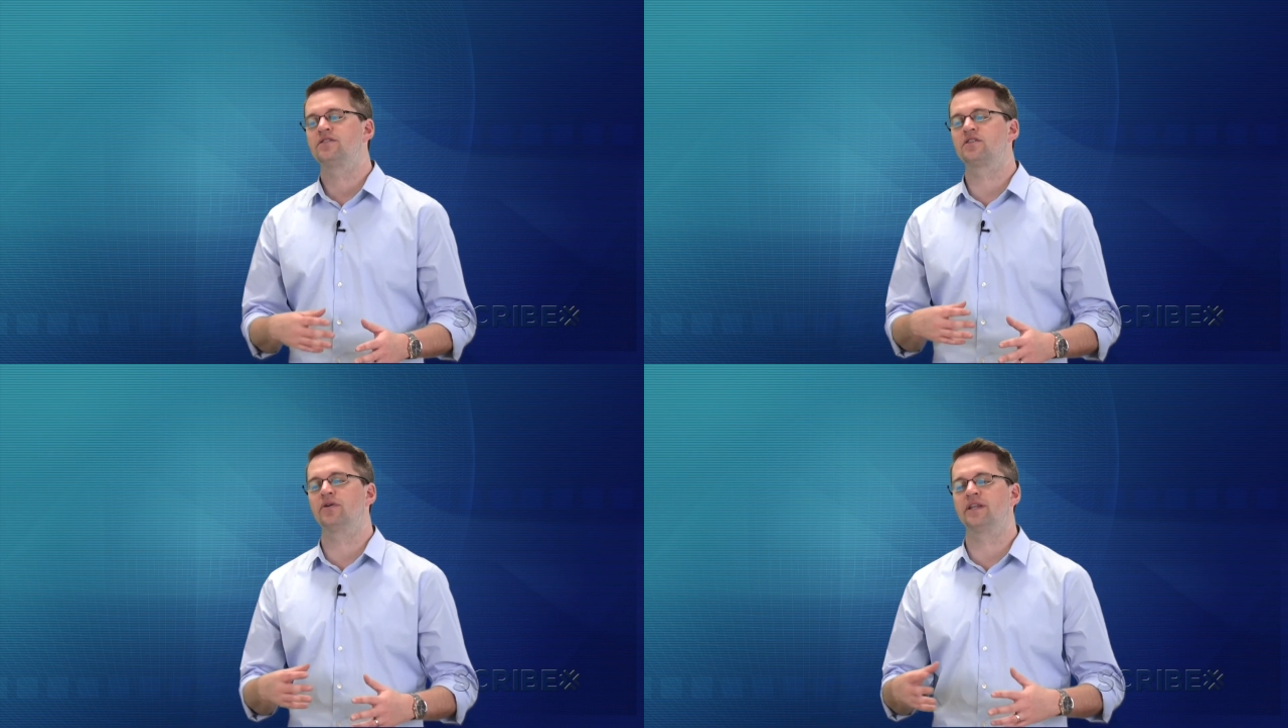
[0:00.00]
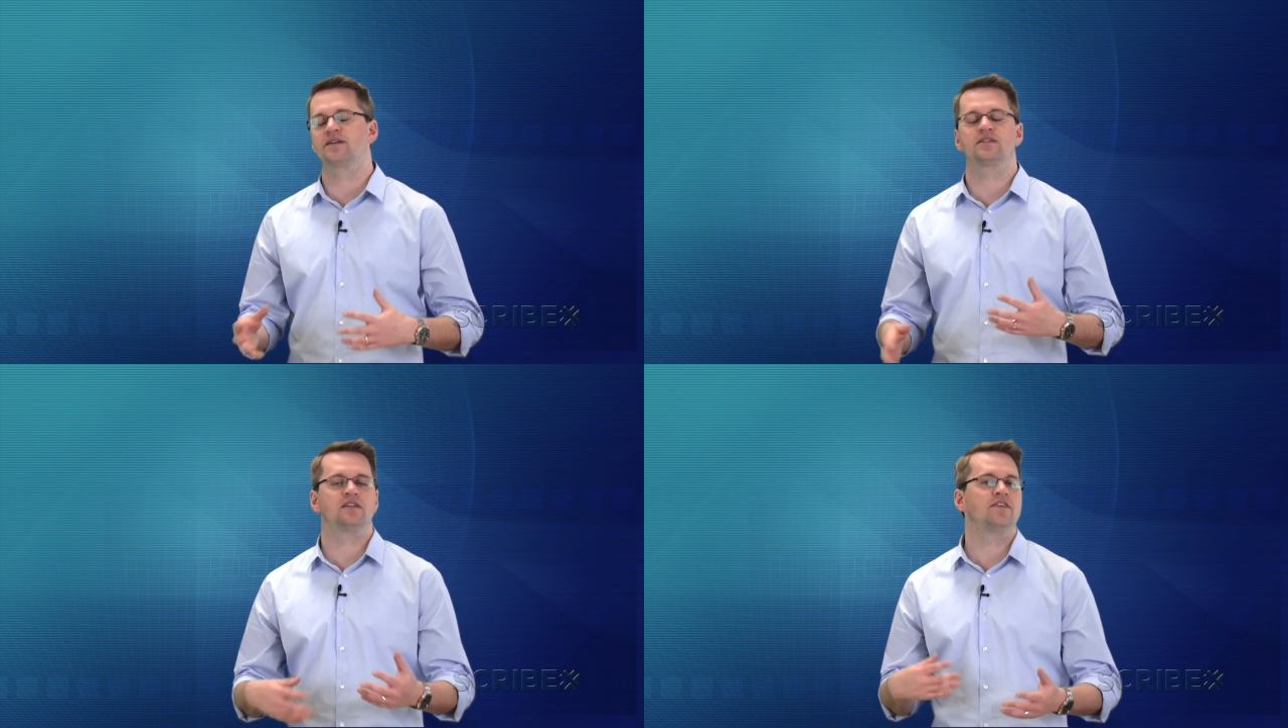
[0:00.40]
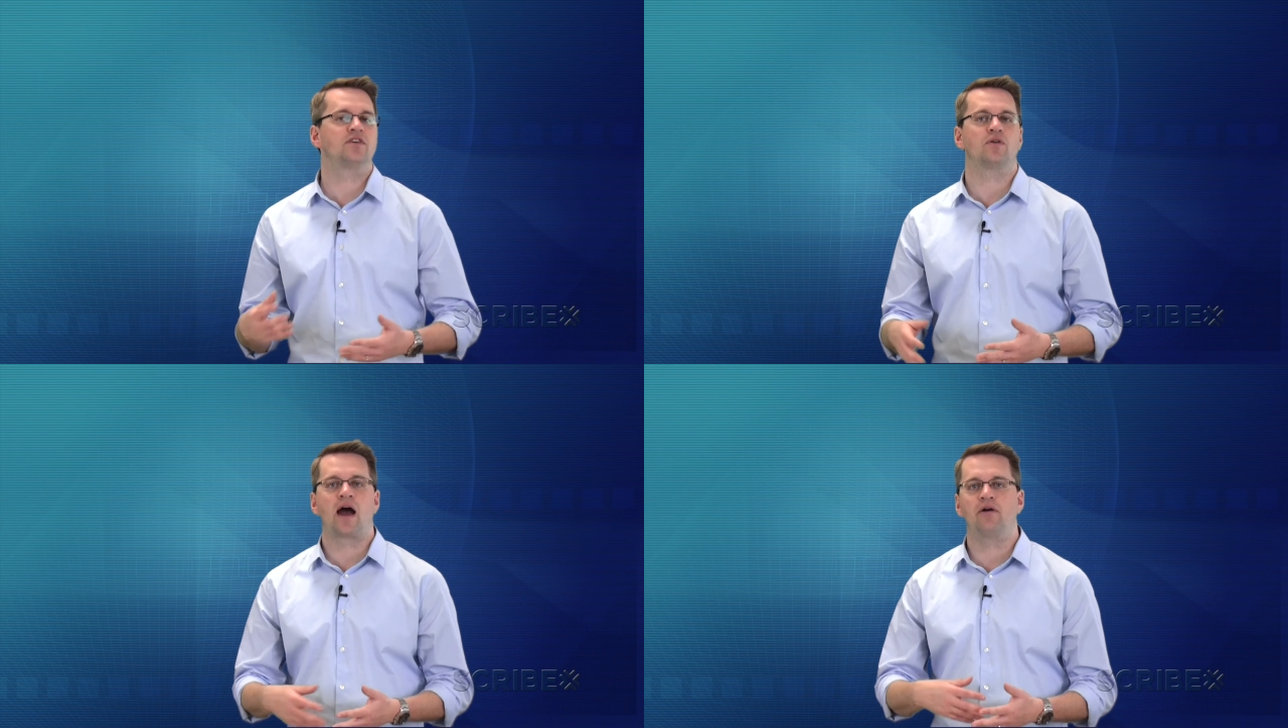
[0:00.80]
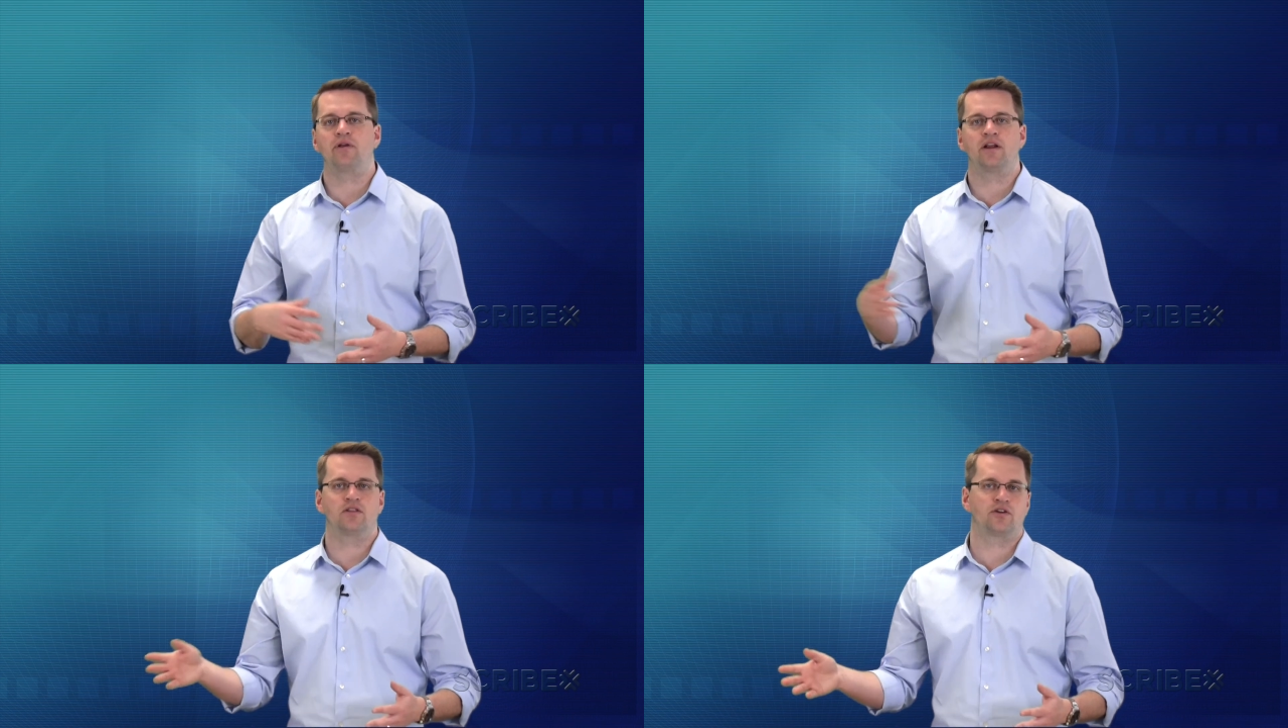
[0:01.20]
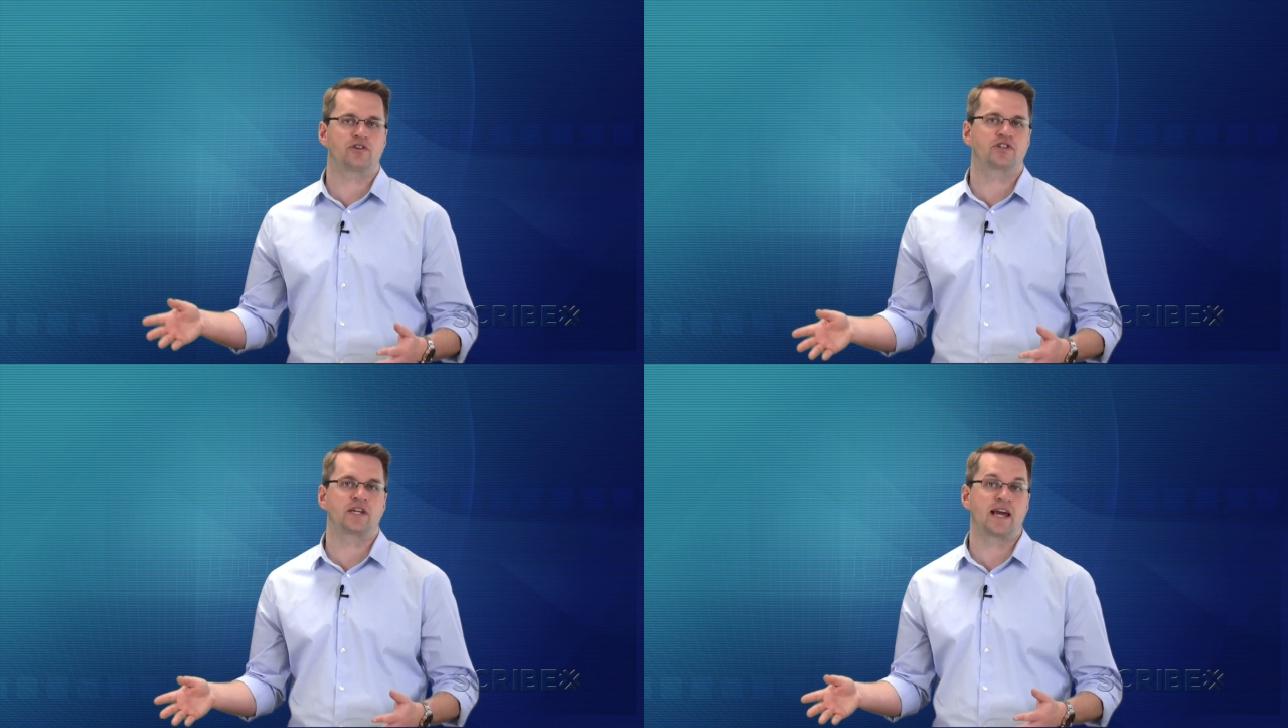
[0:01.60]
So it doesn't leave you out in a
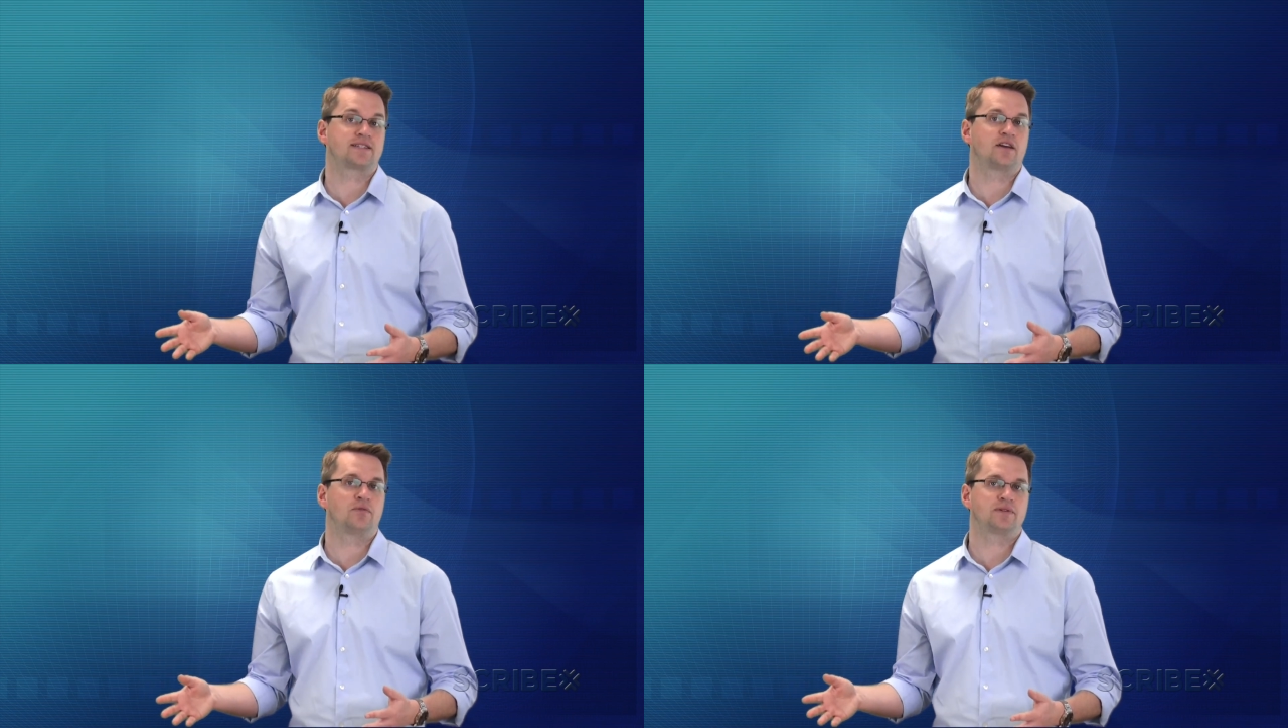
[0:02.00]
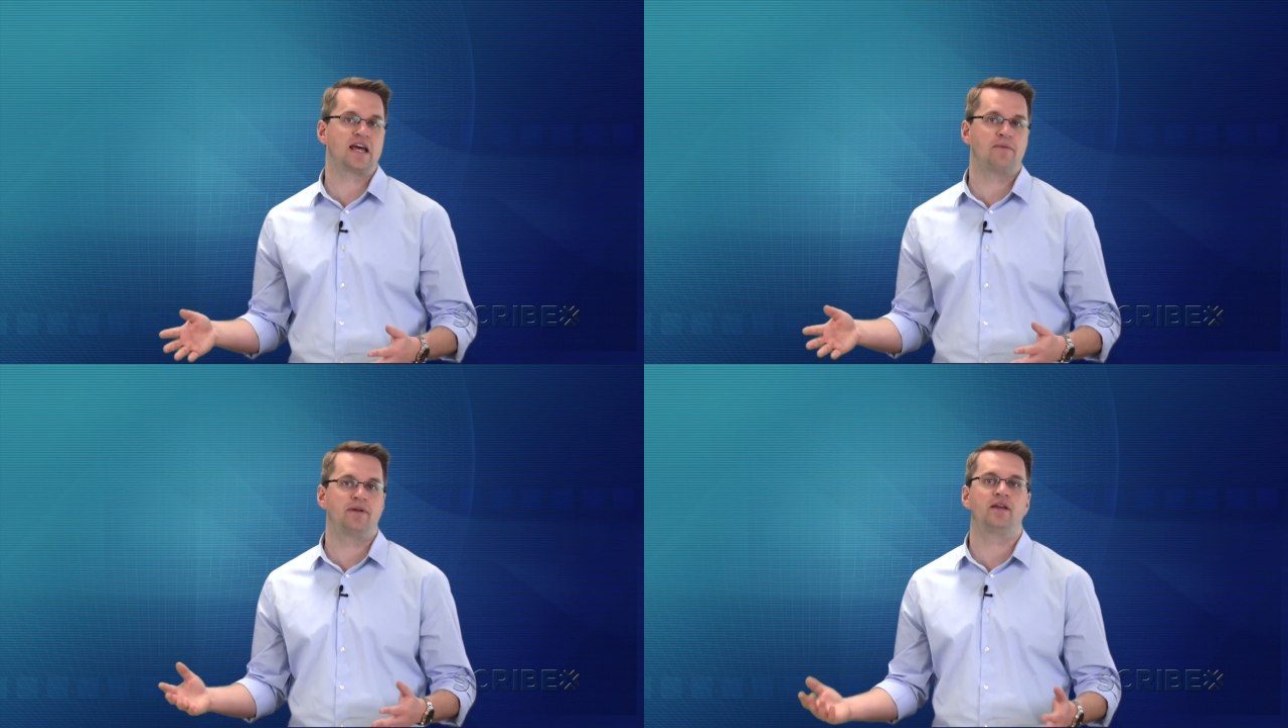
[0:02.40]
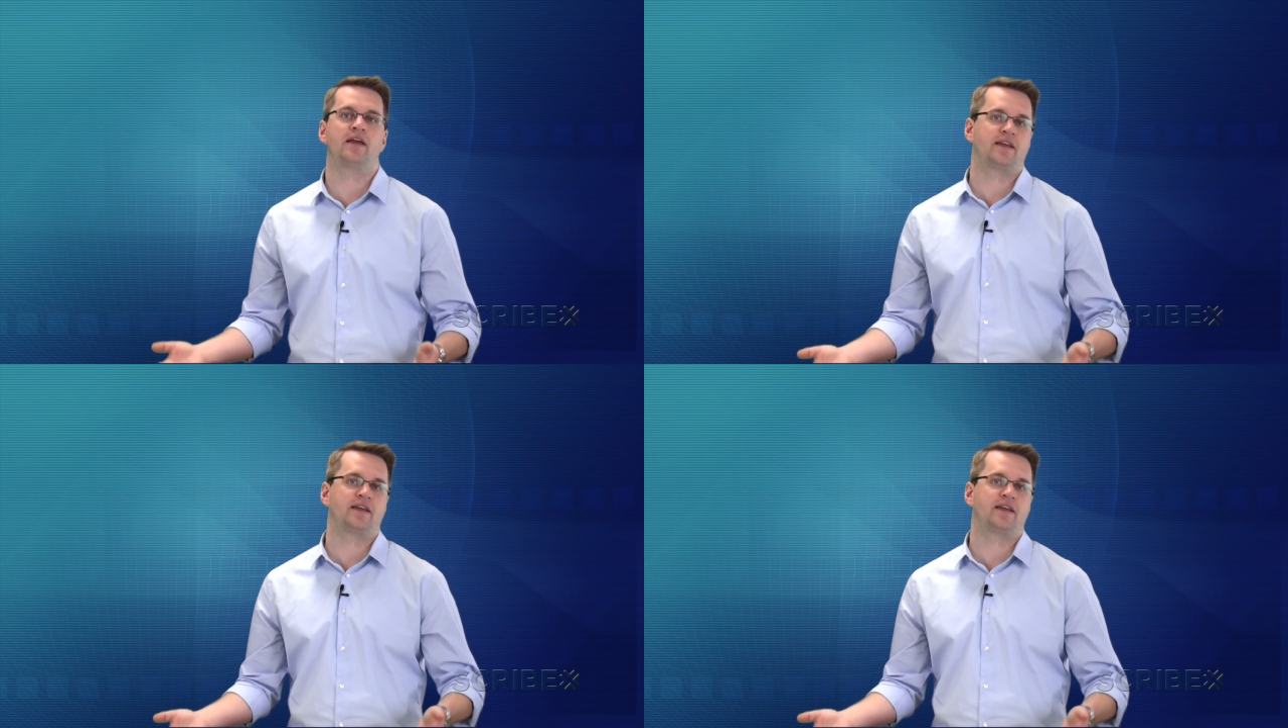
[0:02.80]
lurch guessing at what's happening.